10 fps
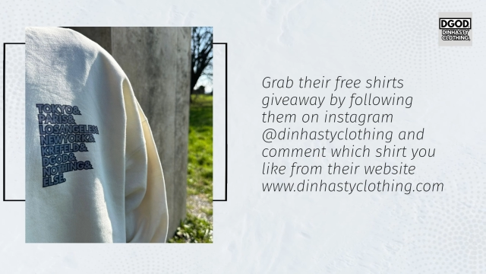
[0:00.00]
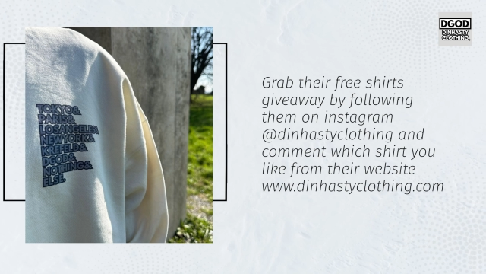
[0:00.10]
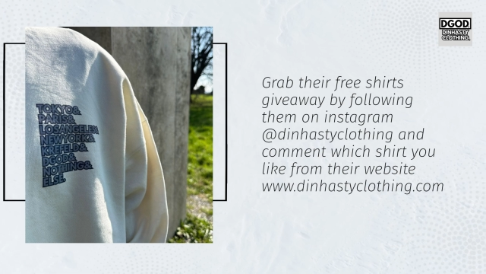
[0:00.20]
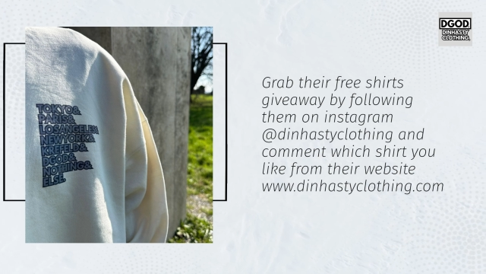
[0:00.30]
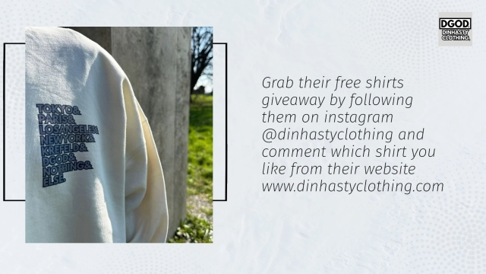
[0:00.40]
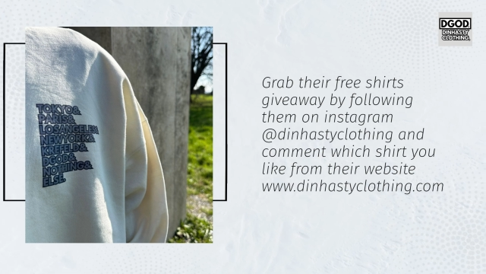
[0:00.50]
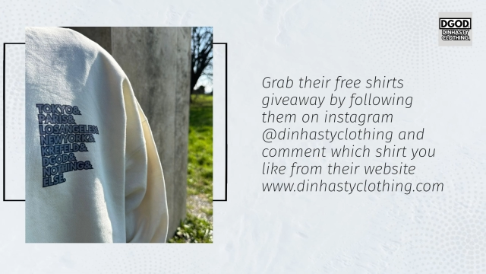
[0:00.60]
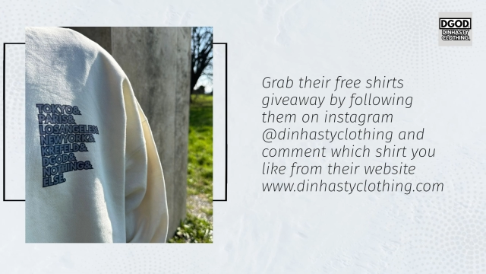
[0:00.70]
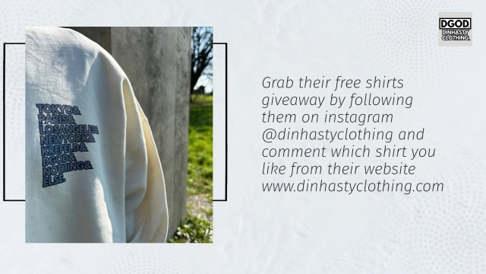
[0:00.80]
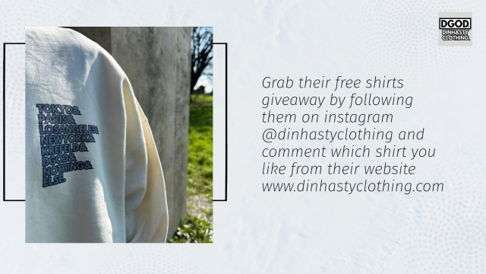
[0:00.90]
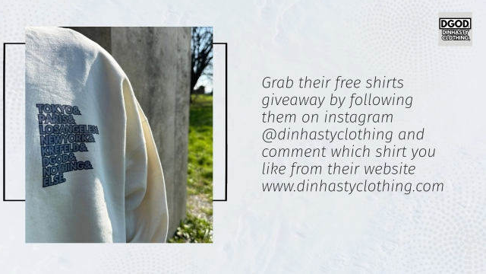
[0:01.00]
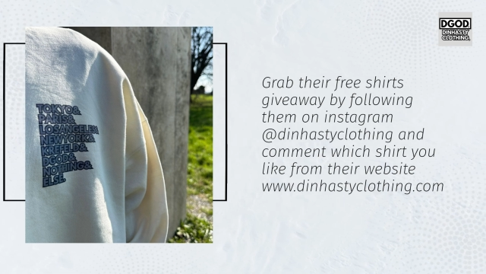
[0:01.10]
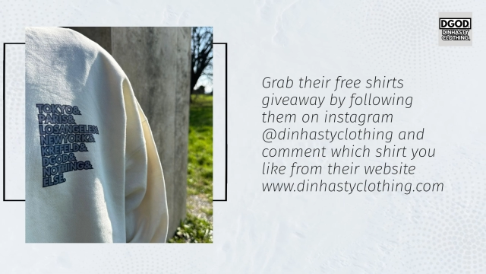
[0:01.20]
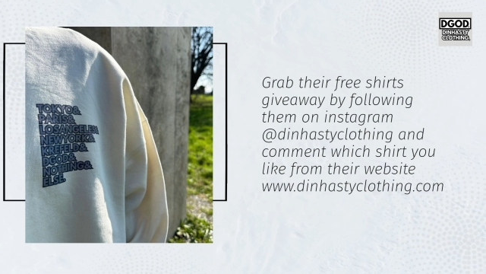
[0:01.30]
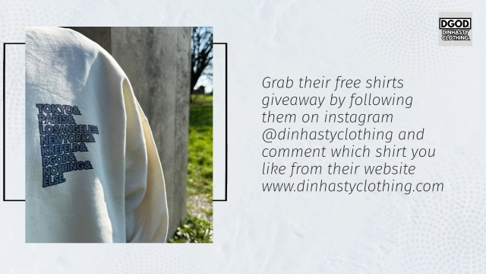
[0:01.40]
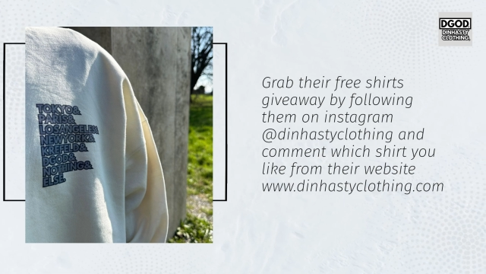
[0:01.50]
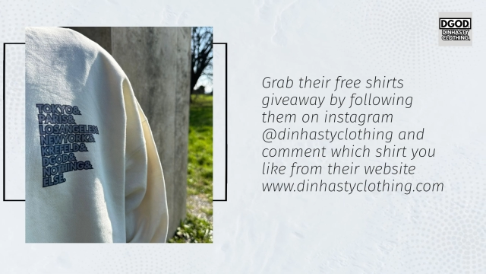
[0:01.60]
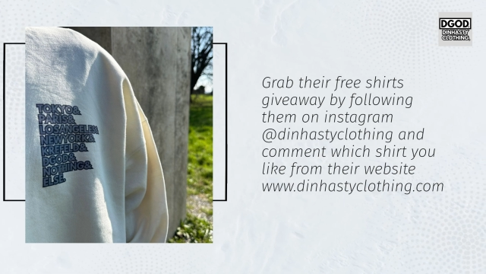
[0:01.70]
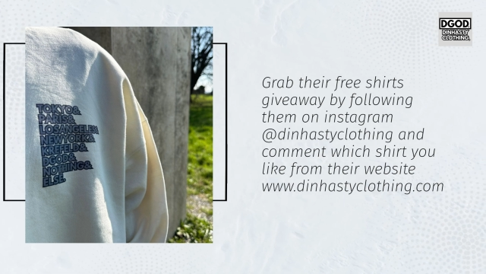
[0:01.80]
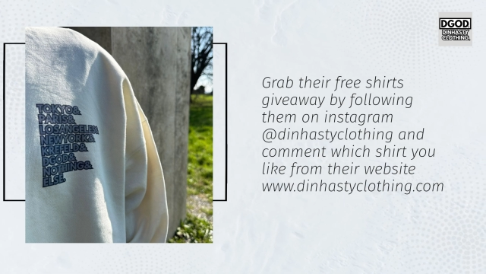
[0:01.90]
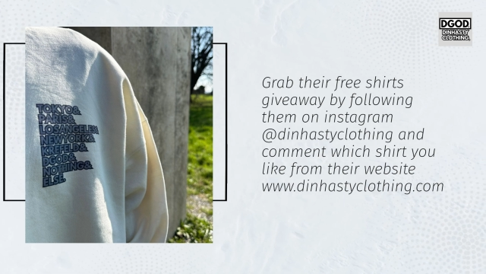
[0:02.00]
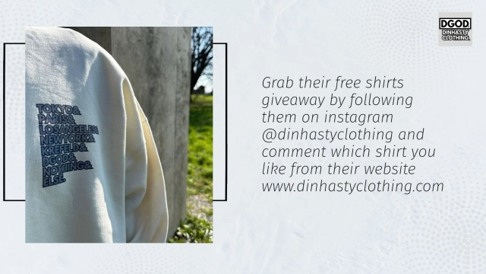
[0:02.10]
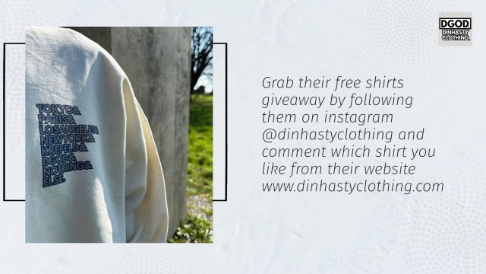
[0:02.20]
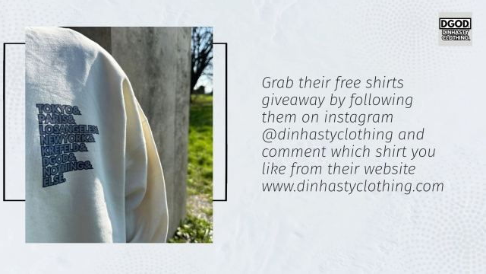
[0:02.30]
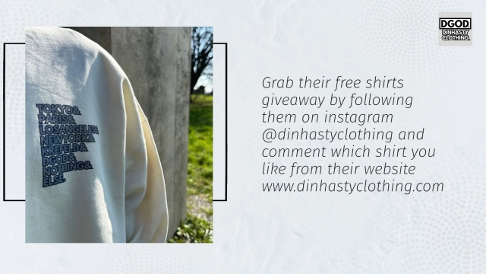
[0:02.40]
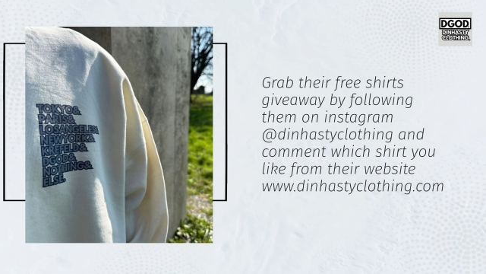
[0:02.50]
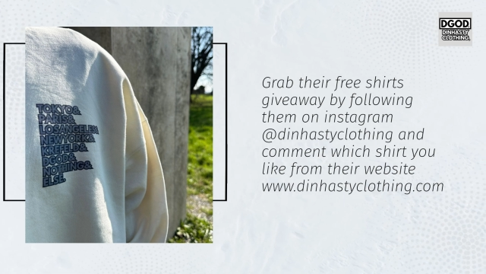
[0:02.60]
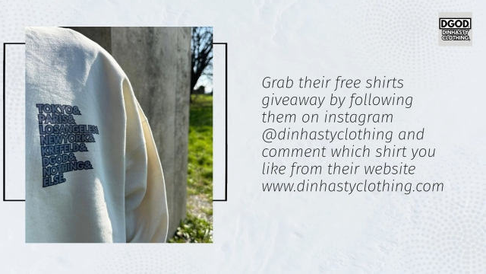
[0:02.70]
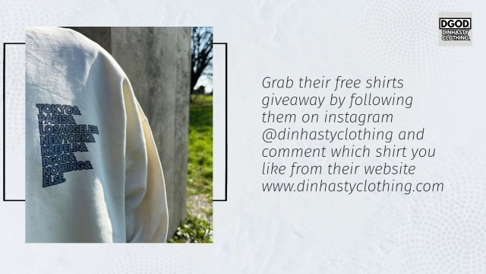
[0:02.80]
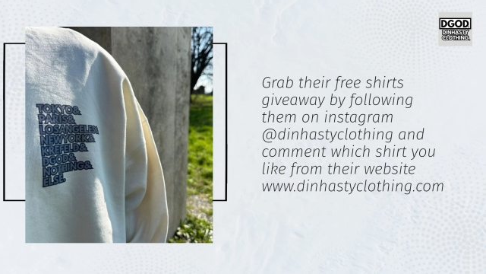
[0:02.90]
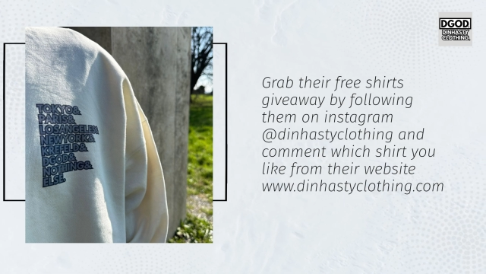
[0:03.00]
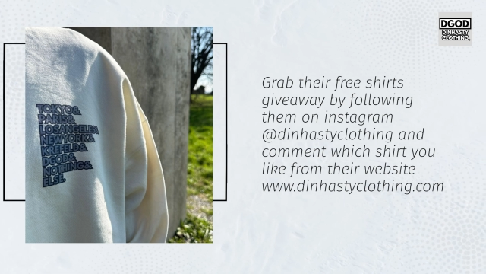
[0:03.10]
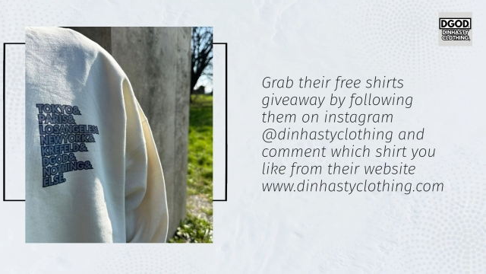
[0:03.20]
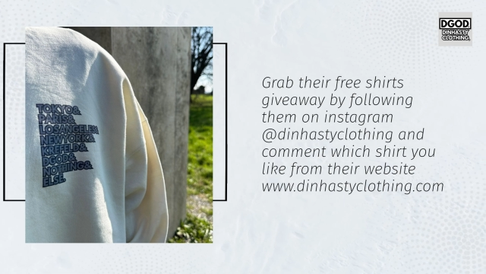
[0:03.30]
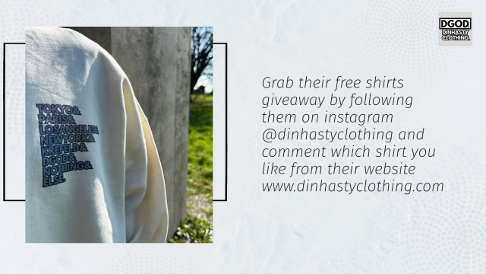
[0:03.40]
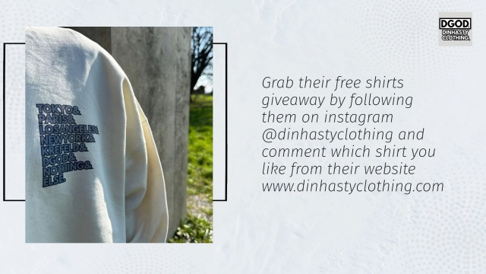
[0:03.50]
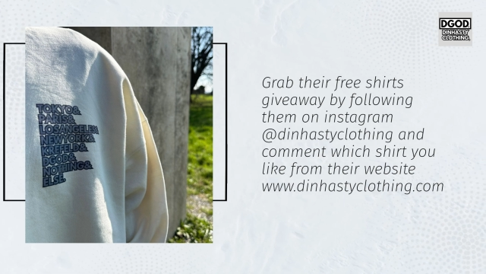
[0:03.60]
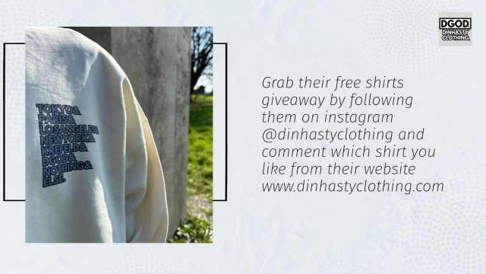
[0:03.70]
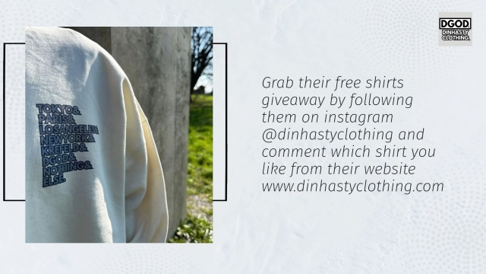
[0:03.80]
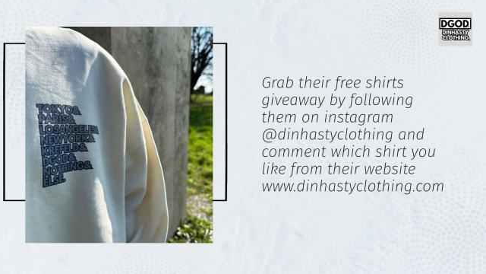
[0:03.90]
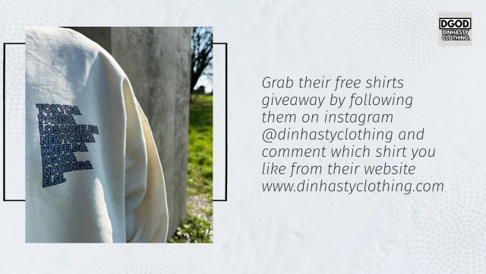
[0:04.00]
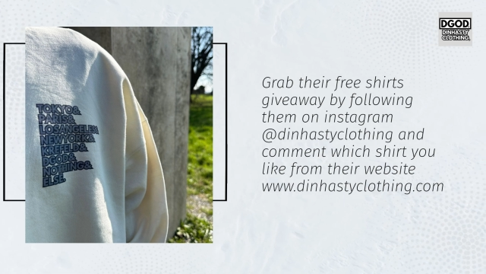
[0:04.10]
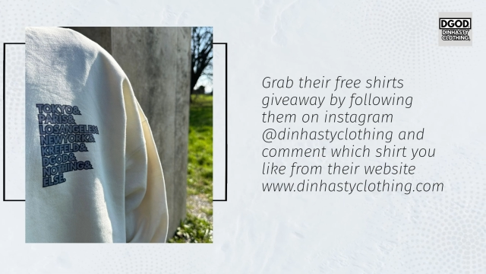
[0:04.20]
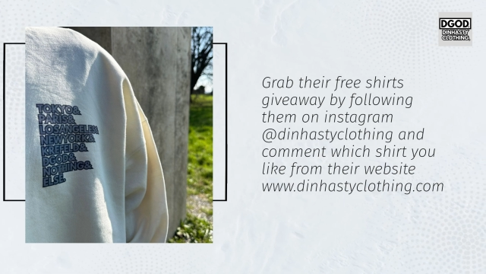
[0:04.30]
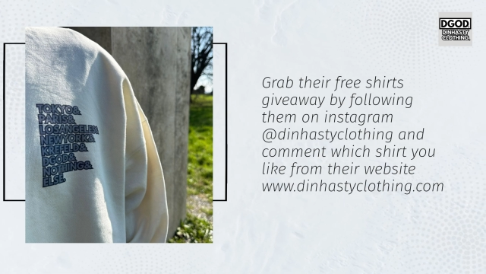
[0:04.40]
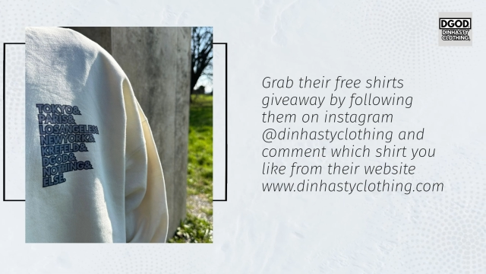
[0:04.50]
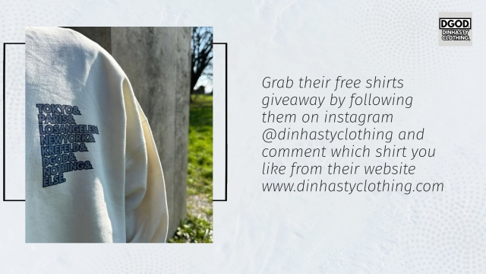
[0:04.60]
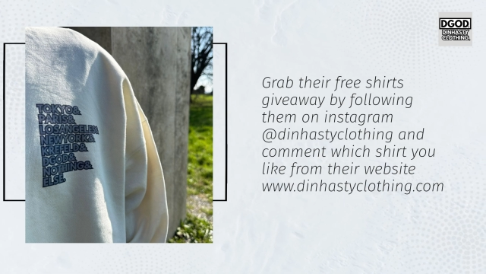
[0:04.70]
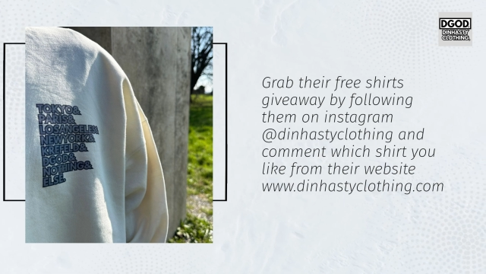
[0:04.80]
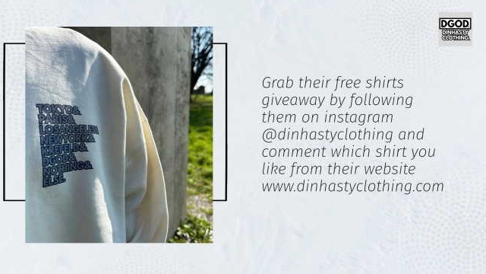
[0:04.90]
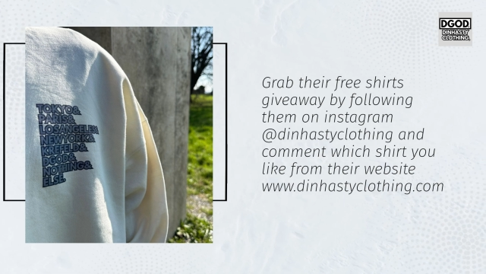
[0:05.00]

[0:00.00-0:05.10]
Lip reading: Nobody's mouth can be seen.